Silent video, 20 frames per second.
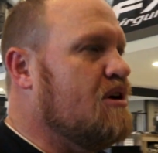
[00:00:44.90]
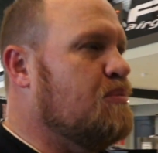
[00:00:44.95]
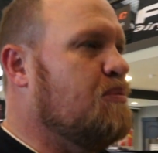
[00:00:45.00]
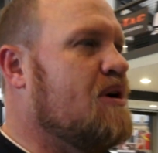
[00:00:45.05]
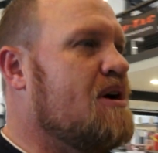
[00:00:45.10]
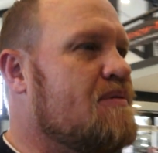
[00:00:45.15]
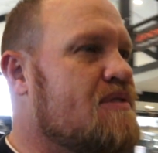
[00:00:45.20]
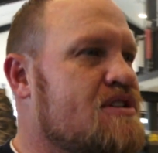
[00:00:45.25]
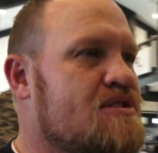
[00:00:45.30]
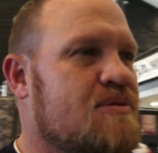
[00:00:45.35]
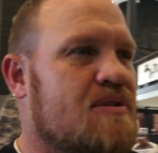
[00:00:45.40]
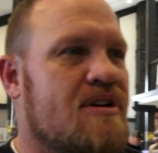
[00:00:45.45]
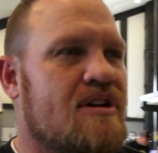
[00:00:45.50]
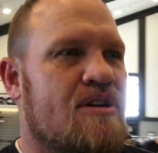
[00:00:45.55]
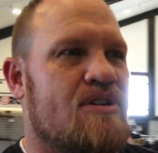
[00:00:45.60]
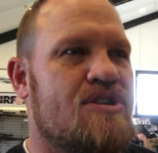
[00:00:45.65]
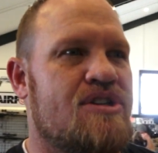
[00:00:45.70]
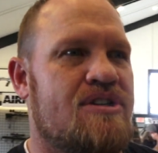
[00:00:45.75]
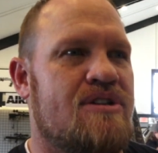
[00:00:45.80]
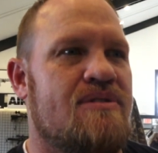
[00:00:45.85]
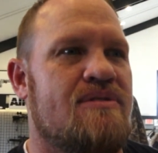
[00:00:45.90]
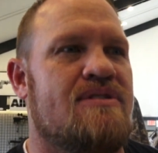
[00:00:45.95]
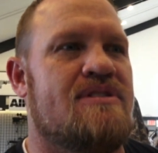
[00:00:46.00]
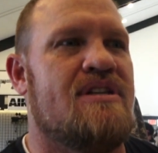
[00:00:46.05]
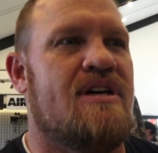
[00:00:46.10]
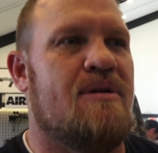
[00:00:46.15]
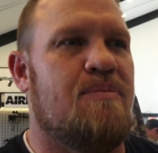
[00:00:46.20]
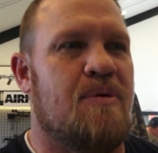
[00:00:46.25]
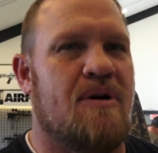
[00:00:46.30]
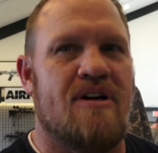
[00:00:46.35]
prep because we're gonna go shoot
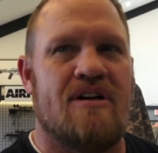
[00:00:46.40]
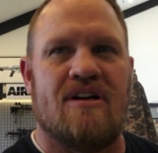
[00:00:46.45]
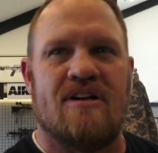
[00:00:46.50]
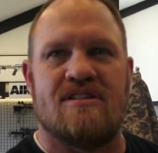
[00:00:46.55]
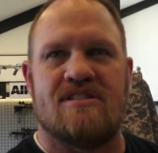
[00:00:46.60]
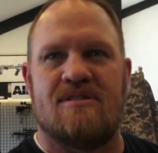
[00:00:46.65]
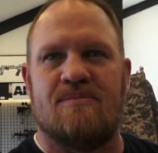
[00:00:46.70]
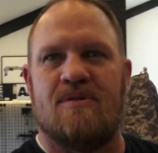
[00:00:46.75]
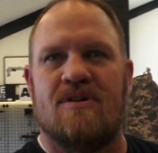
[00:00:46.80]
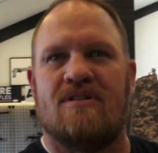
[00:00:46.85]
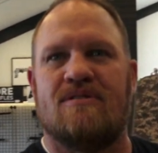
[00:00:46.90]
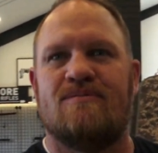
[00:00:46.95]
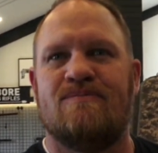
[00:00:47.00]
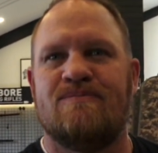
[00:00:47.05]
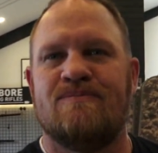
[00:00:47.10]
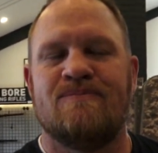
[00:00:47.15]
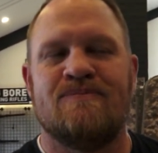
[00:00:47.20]
uh, prairie dogs tomorrow.